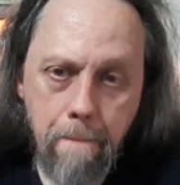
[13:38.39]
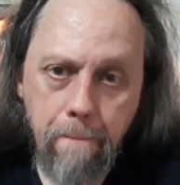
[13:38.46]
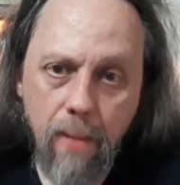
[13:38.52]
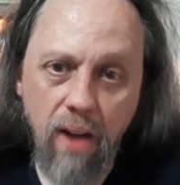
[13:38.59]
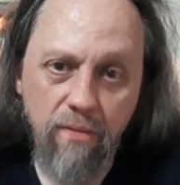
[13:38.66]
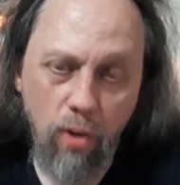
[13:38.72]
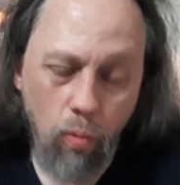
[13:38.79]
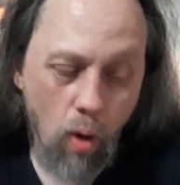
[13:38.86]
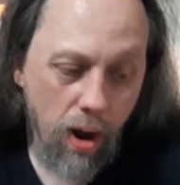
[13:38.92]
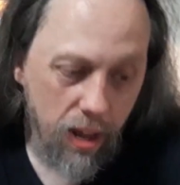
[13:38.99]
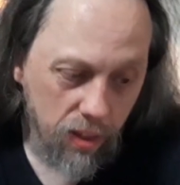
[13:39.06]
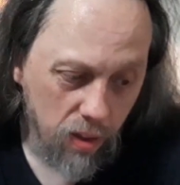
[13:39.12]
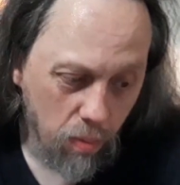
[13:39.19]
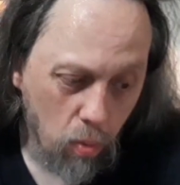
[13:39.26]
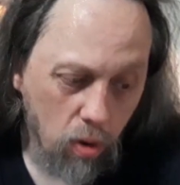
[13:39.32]
Now, if you're
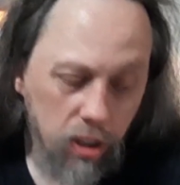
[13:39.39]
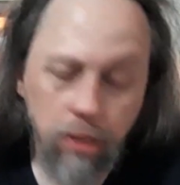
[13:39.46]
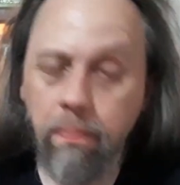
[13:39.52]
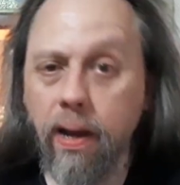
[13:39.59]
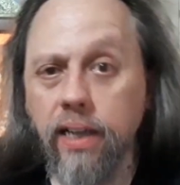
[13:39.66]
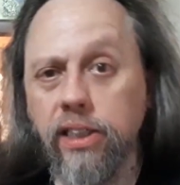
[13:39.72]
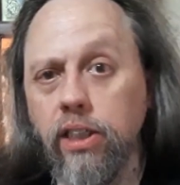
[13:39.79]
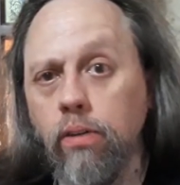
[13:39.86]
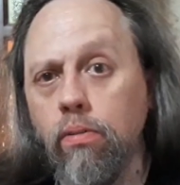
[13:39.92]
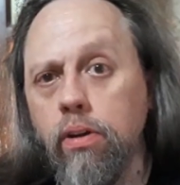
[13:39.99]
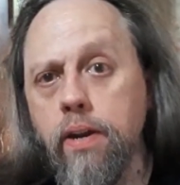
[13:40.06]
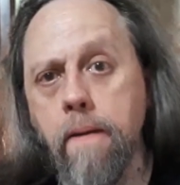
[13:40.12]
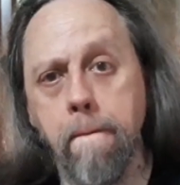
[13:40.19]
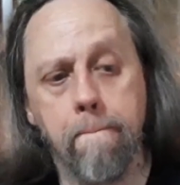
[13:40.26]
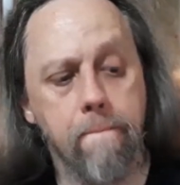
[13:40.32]
wanting the more spicy
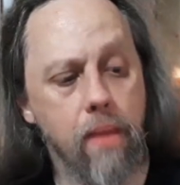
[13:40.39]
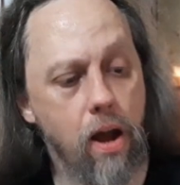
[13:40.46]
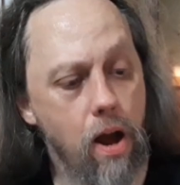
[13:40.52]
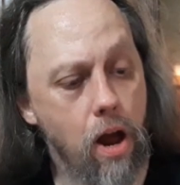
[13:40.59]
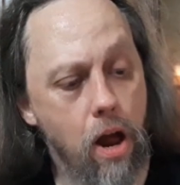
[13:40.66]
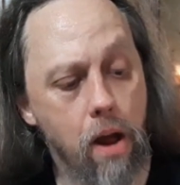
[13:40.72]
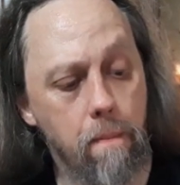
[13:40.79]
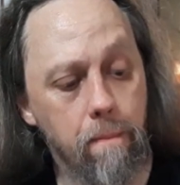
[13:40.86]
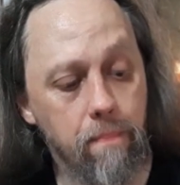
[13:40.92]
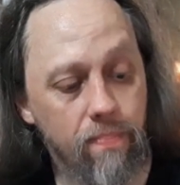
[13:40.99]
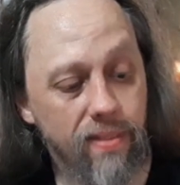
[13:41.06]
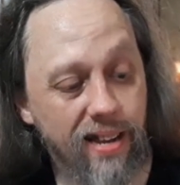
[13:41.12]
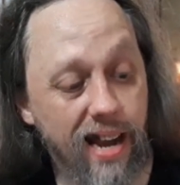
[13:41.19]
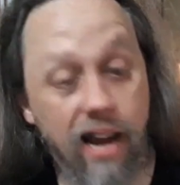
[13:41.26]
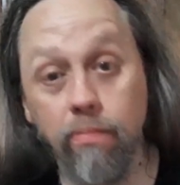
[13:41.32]
one,
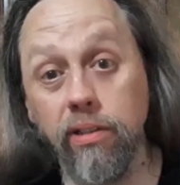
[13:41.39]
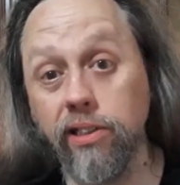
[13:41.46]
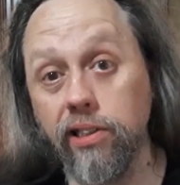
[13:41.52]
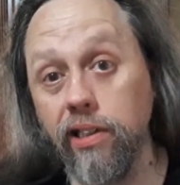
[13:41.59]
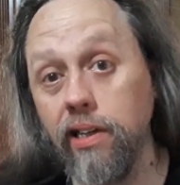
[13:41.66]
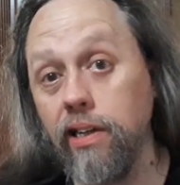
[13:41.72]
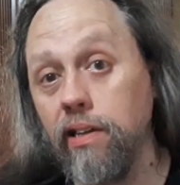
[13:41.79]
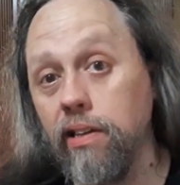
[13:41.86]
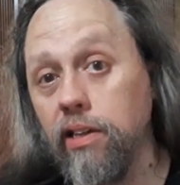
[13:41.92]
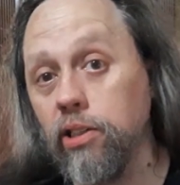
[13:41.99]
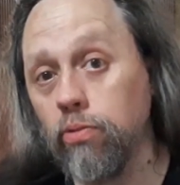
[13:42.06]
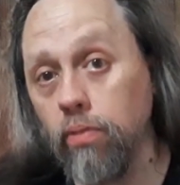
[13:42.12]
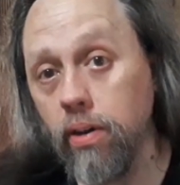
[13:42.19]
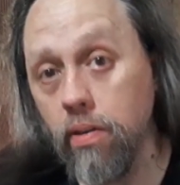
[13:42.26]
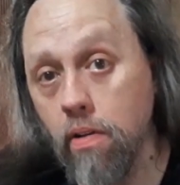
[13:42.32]
I would say
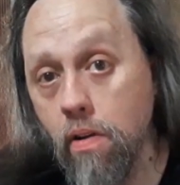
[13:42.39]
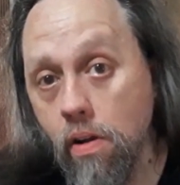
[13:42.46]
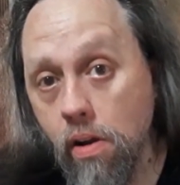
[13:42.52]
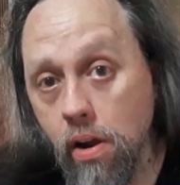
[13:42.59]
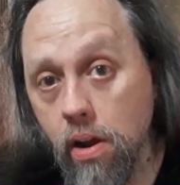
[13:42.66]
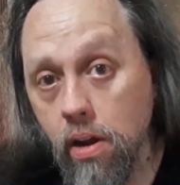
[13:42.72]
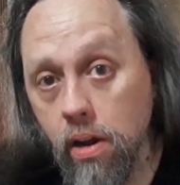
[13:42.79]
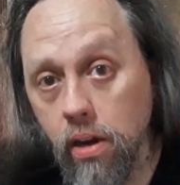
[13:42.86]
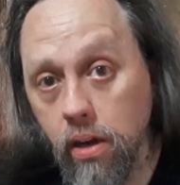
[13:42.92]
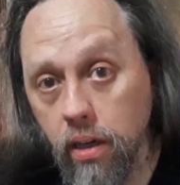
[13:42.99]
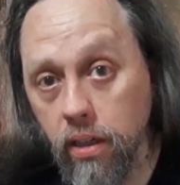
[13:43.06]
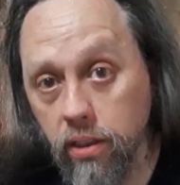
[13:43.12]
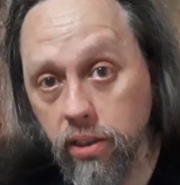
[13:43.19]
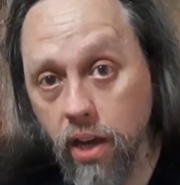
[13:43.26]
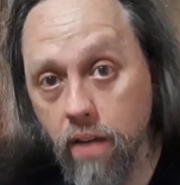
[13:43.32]
this one
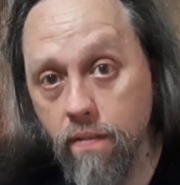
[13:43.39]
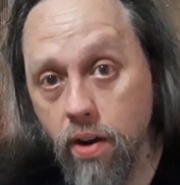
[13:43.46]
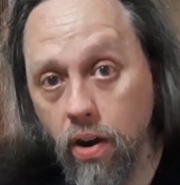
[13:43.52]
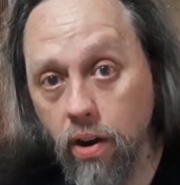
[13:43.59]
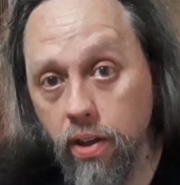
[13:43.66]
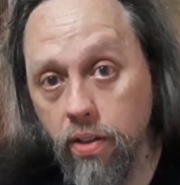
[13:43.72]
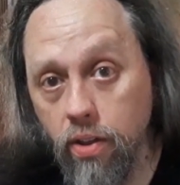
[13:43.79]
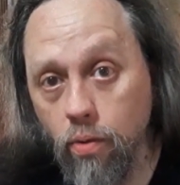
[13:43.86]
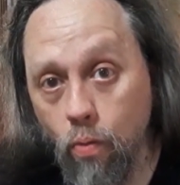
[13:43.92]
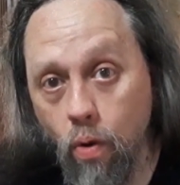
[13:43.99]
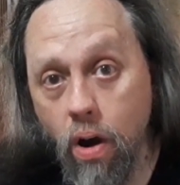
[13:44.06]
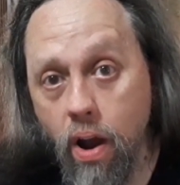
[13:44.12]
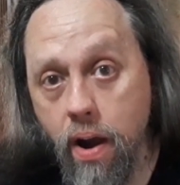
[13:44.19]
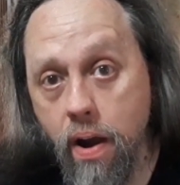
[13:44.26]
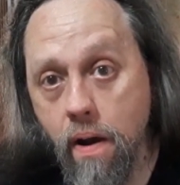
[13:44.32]
is definitely the
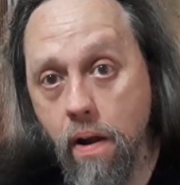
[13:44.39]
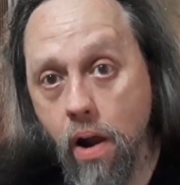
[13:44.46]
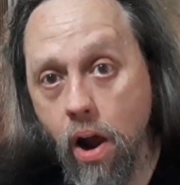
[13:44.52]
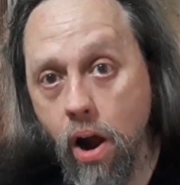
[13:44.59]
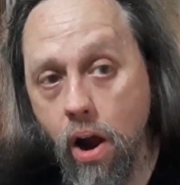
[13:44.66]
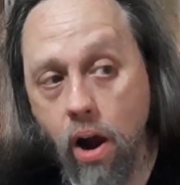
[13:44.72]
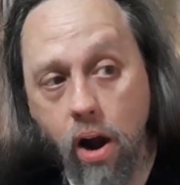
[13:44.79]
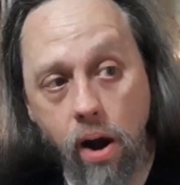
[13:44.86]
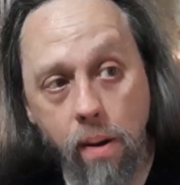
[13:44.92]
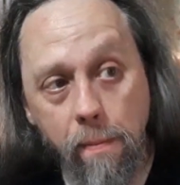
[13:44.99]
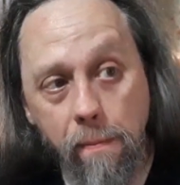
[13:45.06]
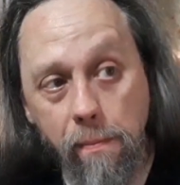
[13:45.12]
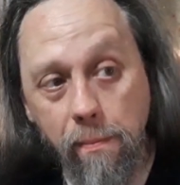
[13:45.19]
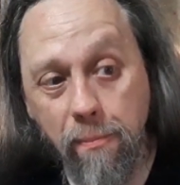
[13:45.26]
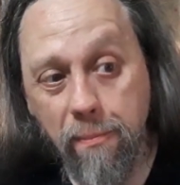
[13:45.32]
one.
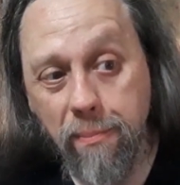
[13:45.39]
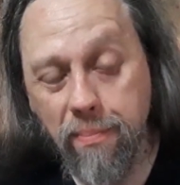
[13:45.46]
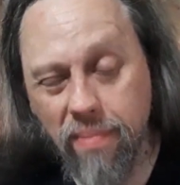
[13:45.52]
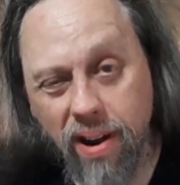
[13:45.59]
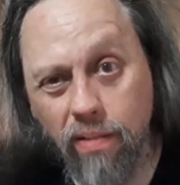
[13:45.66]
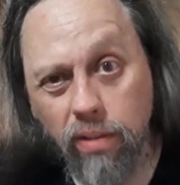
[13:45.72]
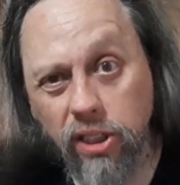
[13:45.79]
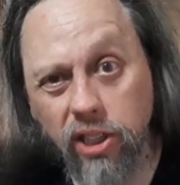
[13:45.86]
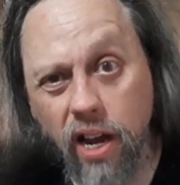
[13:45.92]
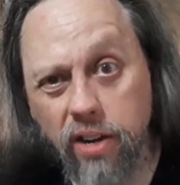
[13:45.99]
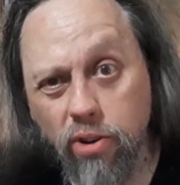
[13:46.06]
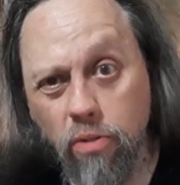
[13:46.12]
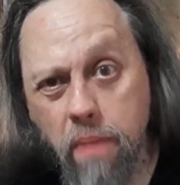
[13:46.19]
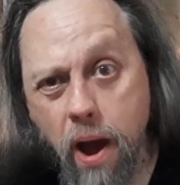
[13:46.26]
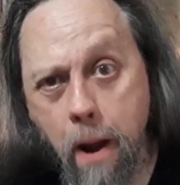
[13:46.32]
That one's not
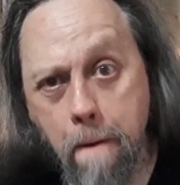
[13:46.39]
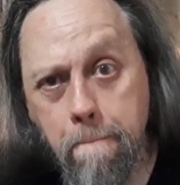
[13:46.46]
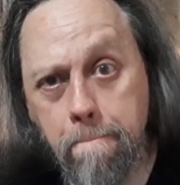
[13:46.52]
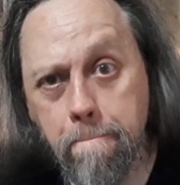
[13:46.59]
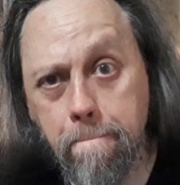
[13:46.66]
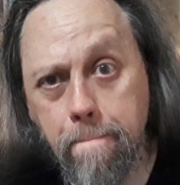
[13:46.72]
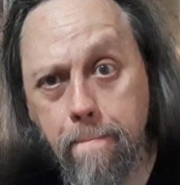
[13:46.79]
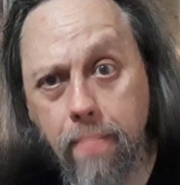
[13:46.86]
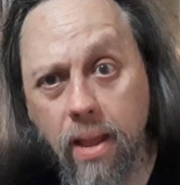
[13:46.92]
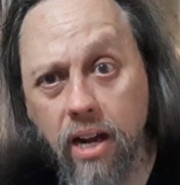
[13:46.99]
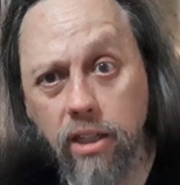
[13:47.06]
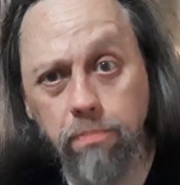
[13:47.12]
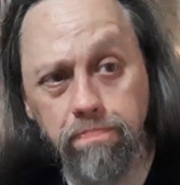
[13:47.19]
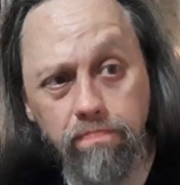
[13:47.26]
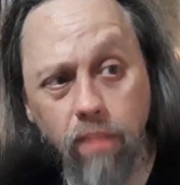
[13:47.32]
too bad.
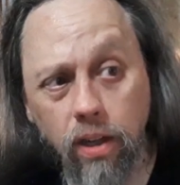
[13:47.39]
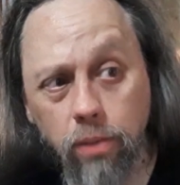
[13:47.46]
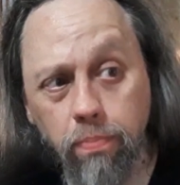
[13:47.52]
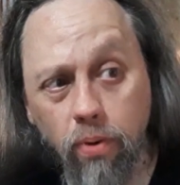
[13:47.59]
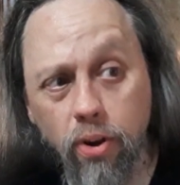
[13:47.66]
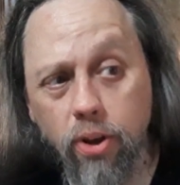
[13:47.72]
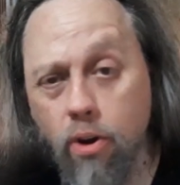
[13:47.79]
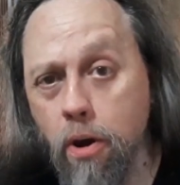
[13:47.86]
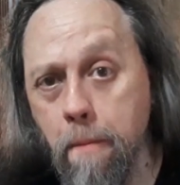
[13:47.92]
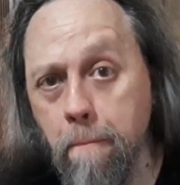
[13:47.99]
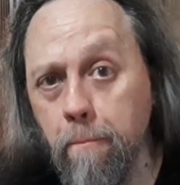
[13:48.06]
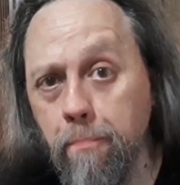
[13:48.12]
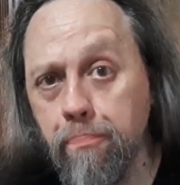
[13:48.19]
That's pretty good.